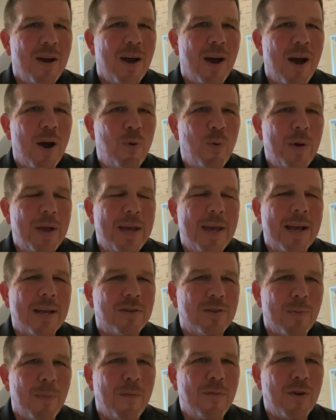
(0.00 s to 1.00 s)
uh, we get
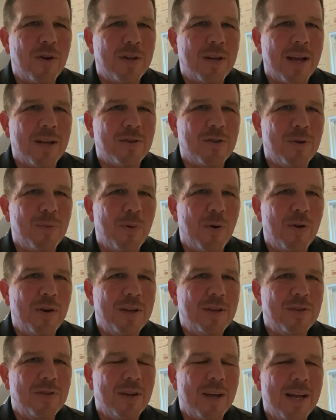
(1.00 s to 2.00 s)
some of your
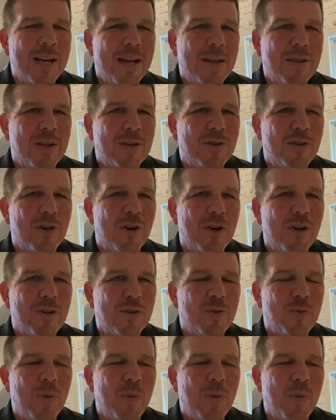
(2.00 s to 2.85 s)
testimonies in at the church.